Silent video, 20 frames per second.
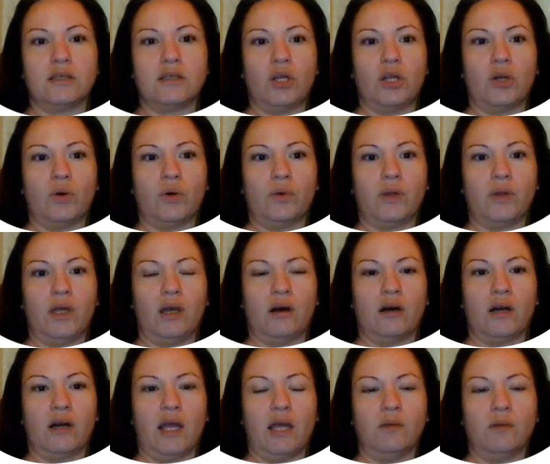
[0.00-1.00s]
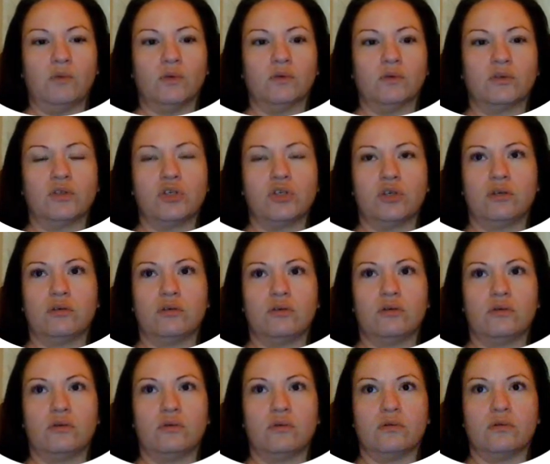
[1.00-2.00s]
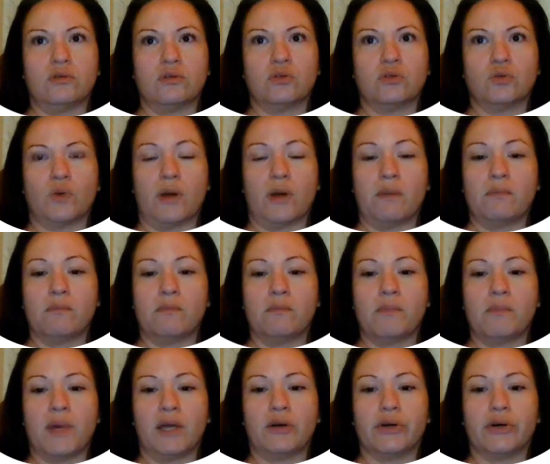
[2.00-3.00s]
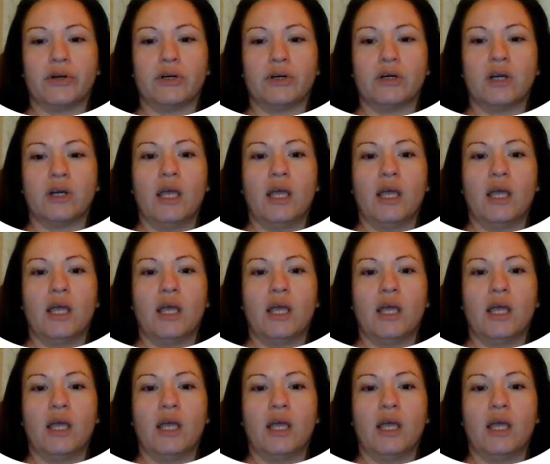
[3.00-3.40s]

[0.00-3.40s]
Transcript: they are able to swim better.